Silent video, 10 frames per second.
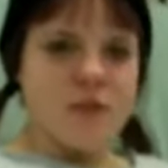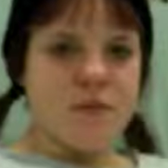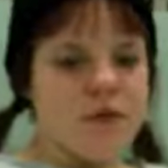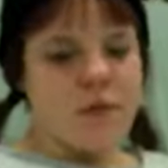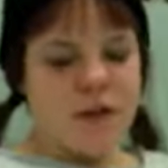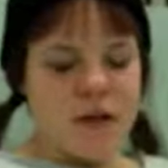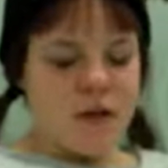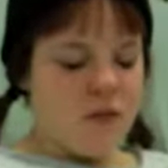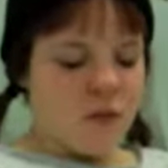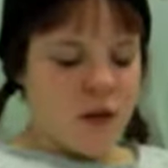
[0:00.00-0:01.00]
I mean, I
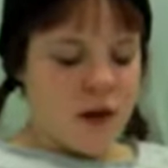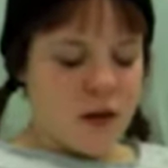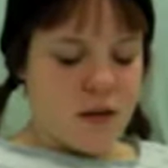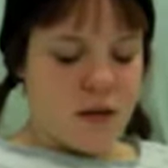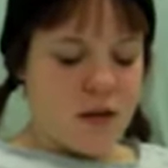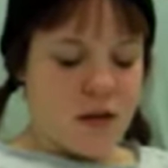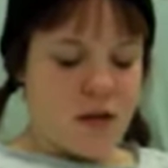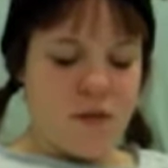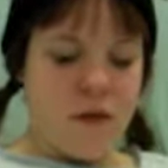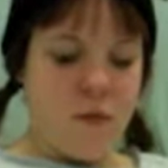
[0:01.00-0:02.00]
love working there and
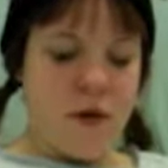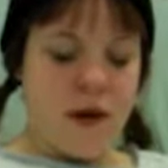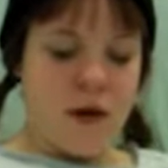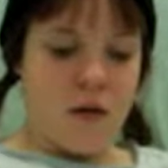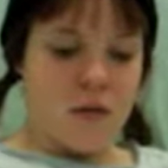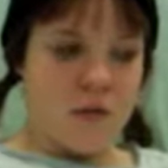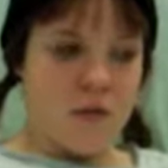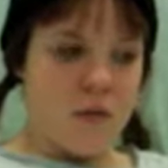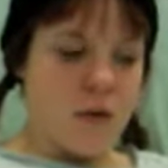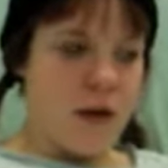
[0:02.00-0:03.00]
I love helping out
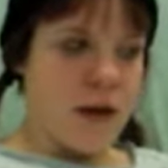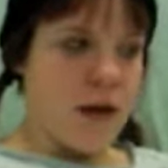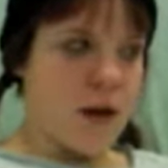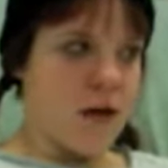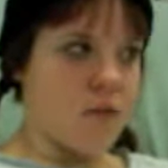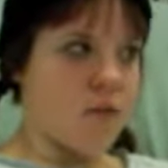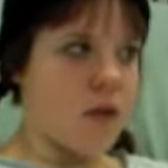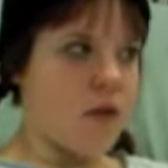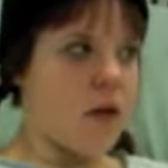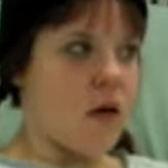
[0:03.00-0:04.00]
the way I can,
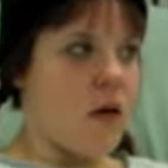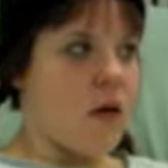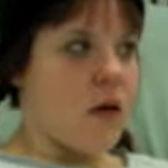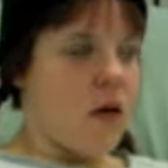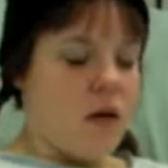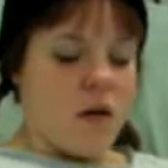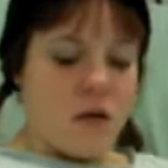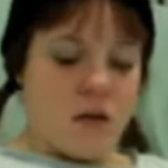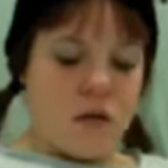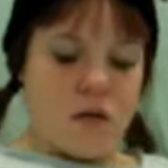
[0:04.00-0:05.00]
but
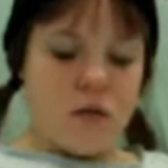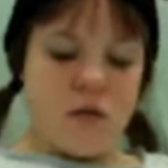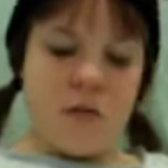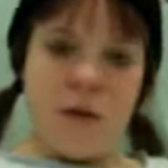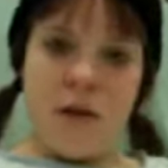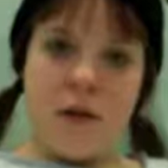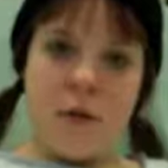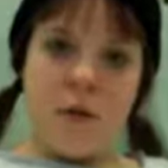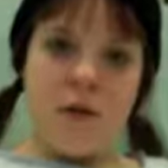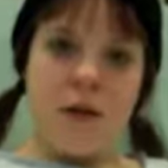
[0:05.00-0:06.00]
I am in the
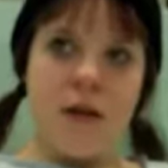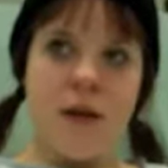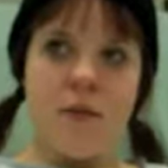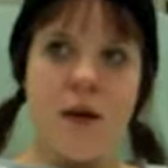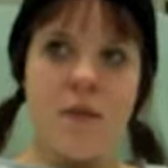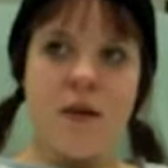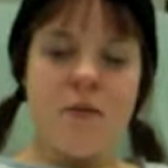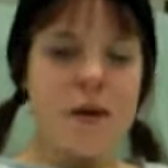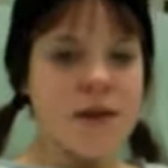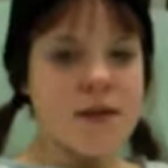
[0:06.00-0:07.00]
hospital and I think it might be
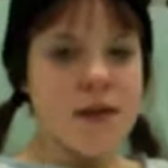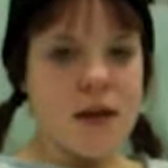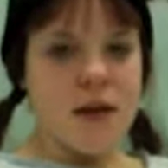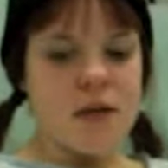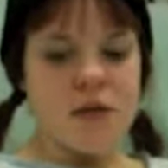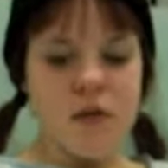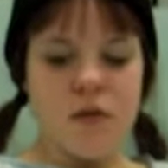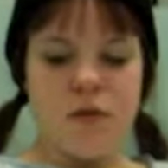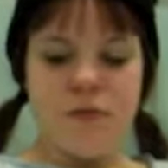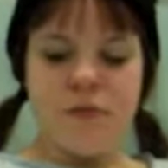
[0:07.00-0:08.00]
appendicitis, so
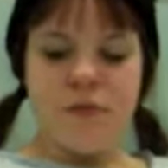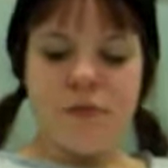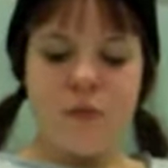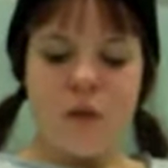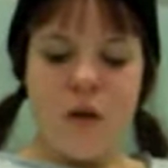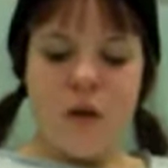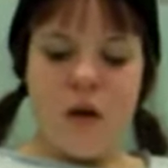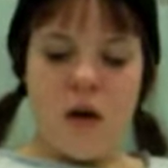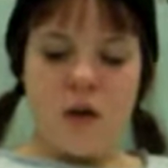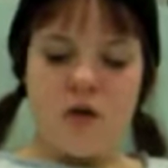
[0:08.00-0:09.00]

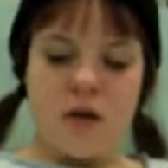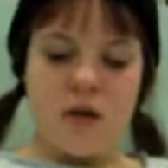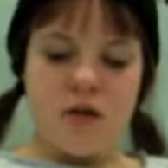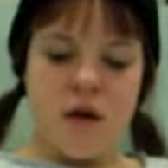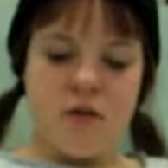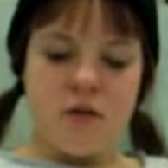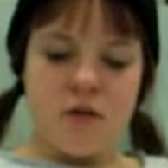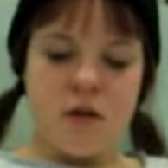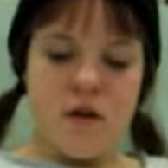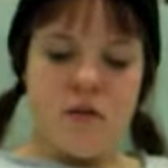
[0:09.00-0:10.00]
drink this awful
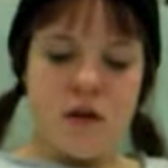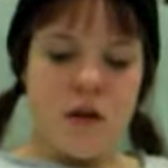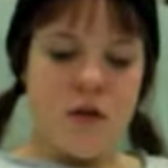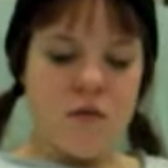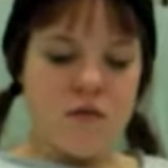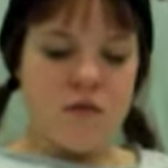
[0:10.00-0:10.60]
stuff to coat